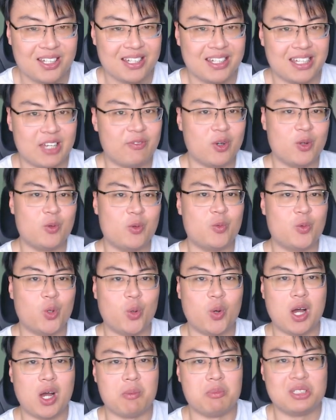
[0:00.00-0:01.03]
even
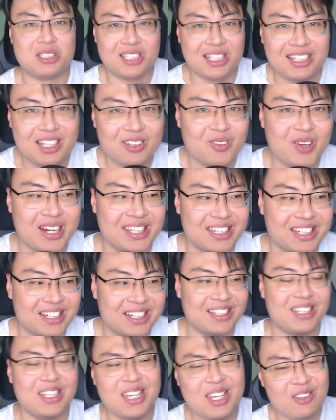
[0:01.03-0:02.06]
though I'm sitting right
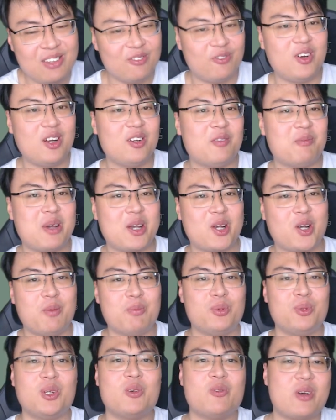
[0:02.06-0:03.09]
here in front of my
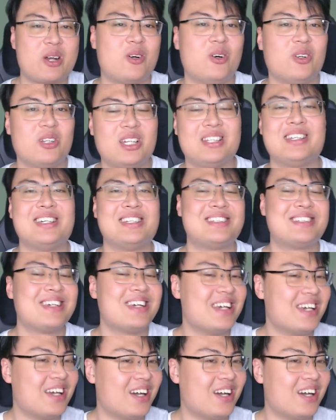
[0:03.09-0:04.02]
computer recording this,